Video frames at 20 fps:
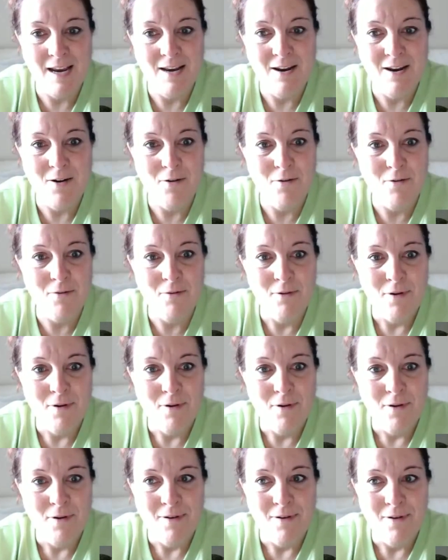I know
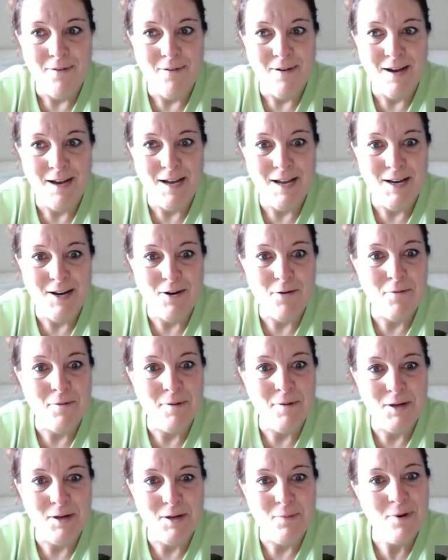
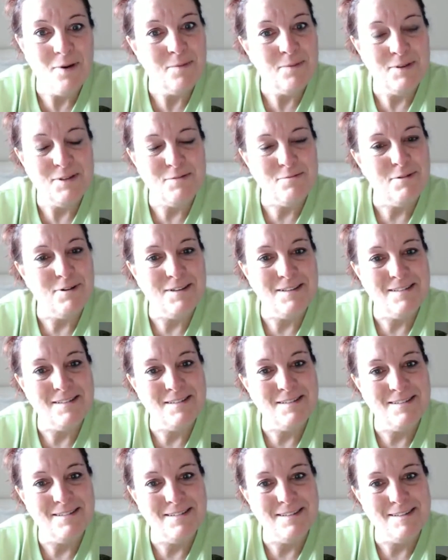what your purpose
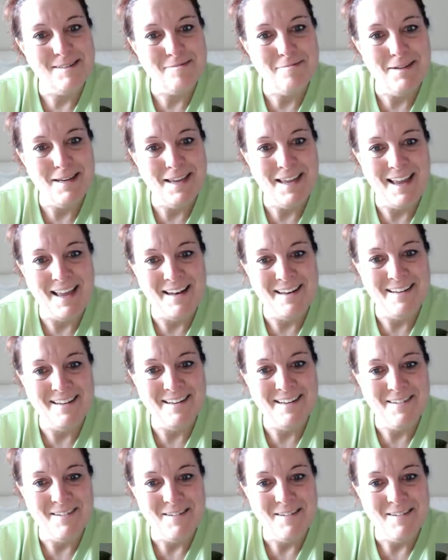was this weekend.